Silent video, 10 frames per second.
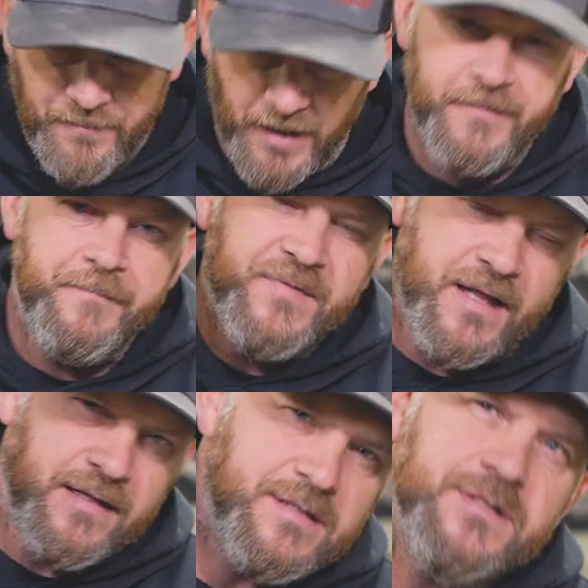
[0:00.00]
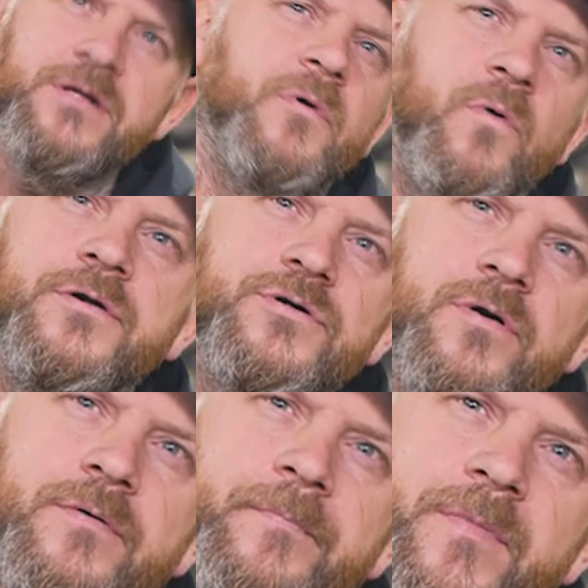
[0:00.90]
But that leads us to number one,
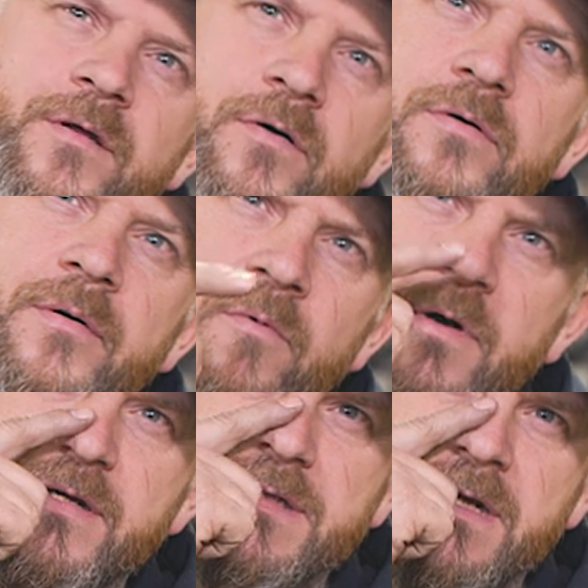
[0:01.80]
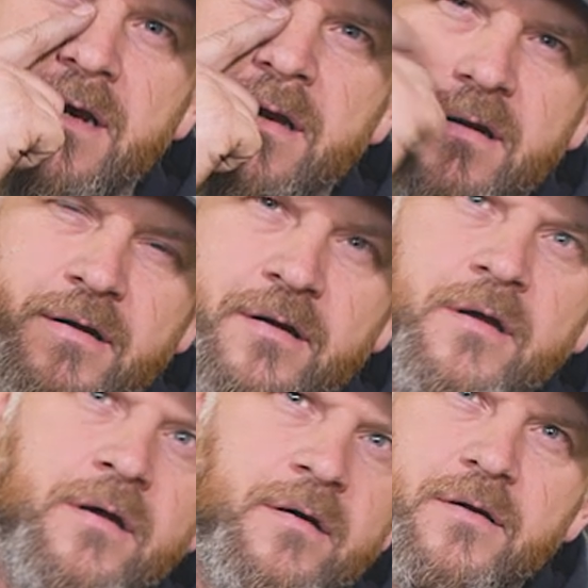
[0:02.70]
Jordan. You know who number one is today?
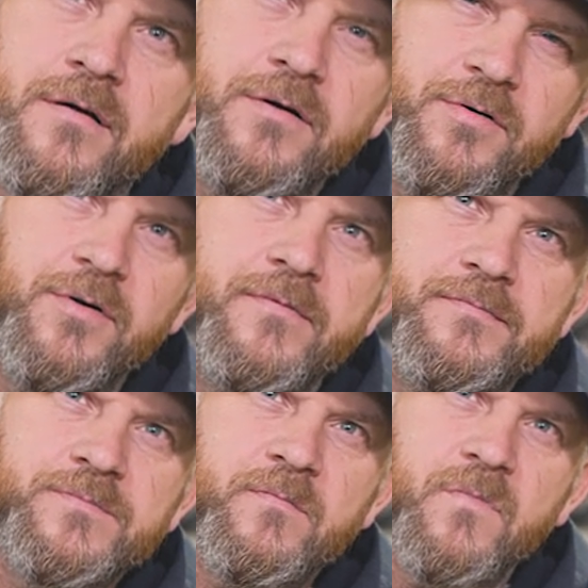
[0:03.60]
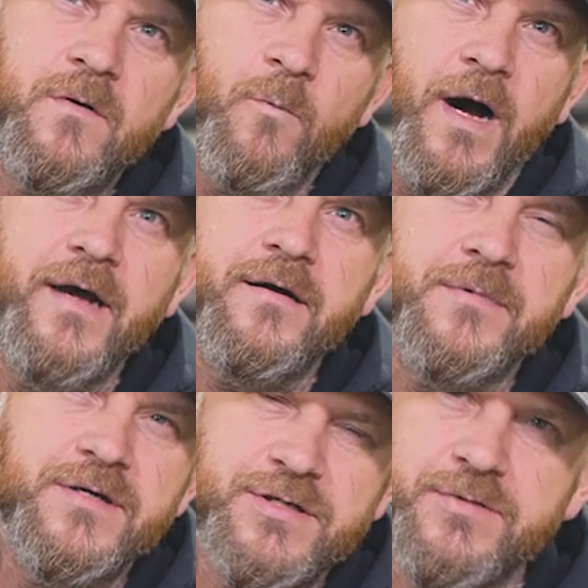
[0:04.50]
You do. Why?
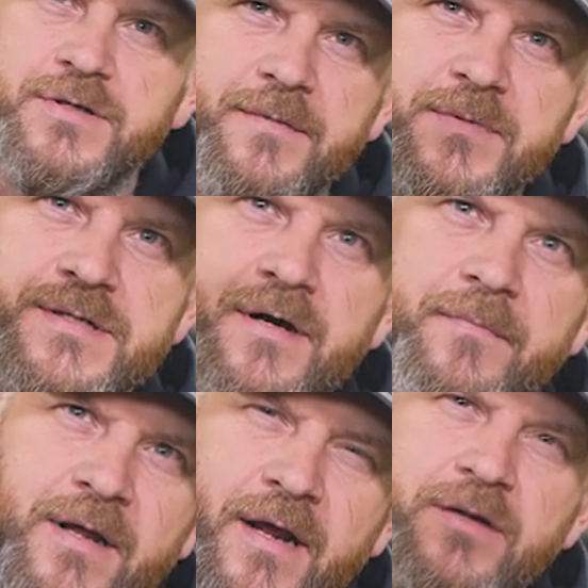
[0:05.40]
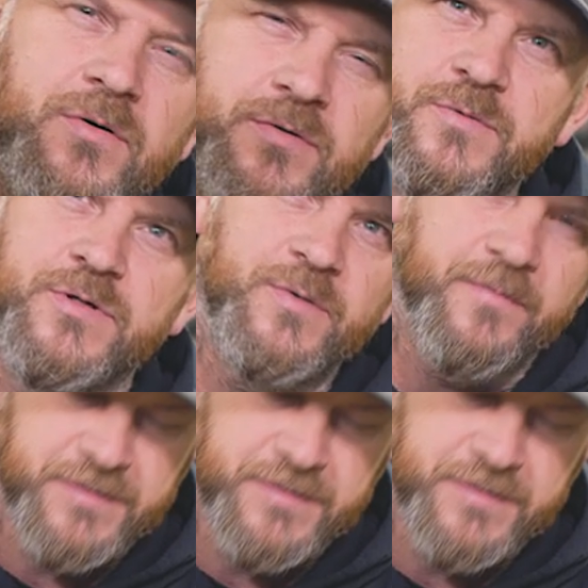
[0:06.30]
Because you typed this up and I told you which one